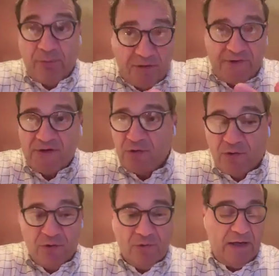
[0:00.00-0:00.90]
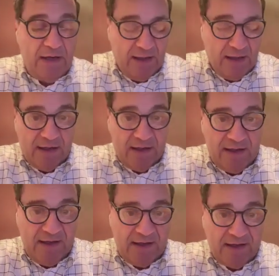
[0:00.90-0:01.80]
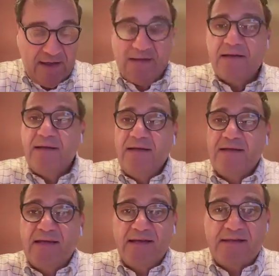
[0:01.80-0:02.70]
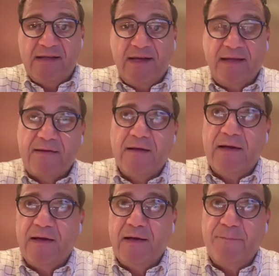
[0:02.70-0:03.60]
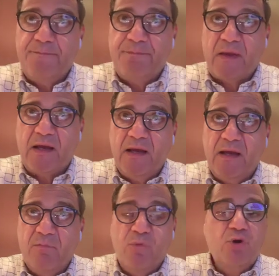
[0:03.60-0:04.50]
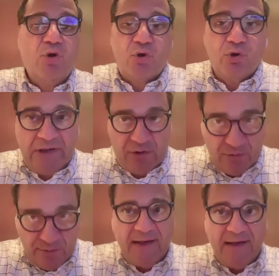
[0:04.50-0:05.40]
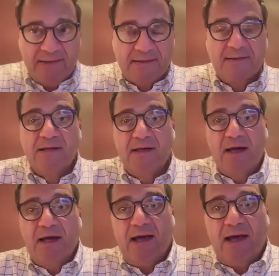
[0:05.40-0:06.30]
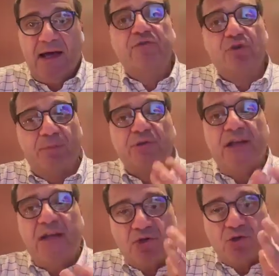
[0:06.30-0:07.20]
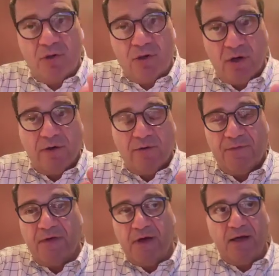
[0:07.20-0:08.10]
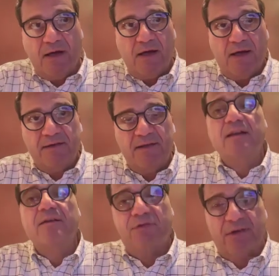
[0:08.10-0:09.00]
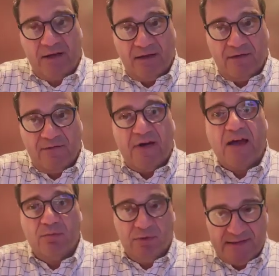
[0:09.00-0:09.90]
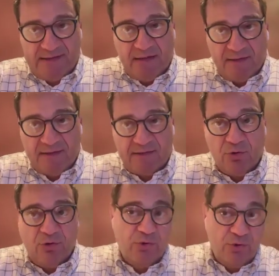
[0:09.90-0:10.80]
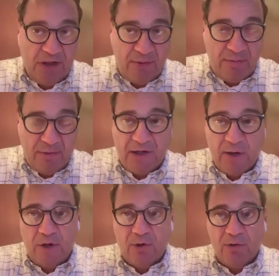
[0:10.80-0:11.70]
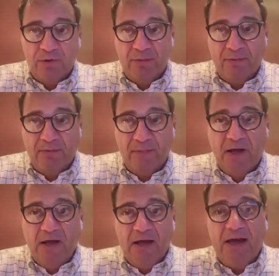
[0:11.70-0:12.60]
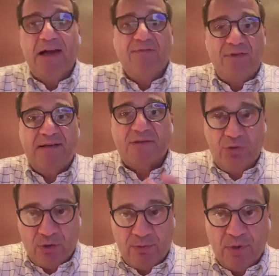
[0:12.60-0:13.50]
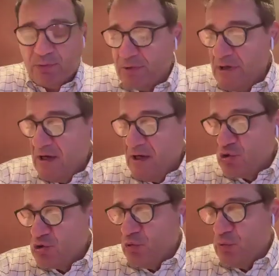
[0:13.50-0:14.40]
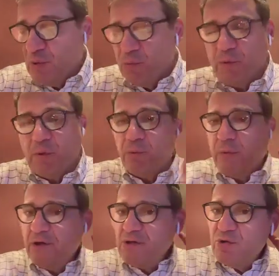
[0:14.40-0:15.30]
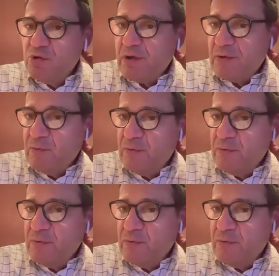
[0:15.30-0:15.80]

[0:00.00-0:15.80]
Professor Khoury. He says that monocortical plates have the potential of delivering viable cells, although in America we call them avascular bone. So, what's your